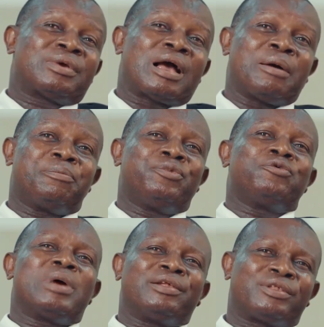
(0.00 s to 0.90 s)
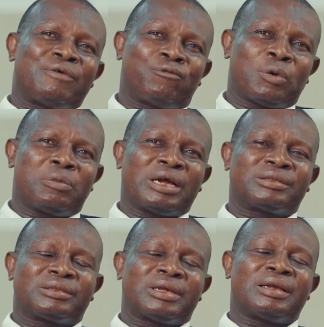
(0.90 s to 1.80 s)
I built myself up
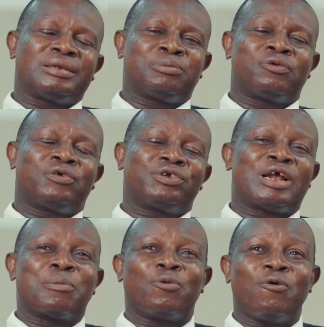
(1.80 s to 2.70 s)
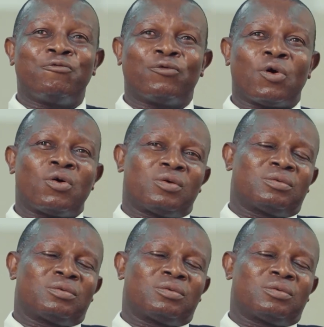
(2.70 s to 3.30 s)
that the profession I'm going for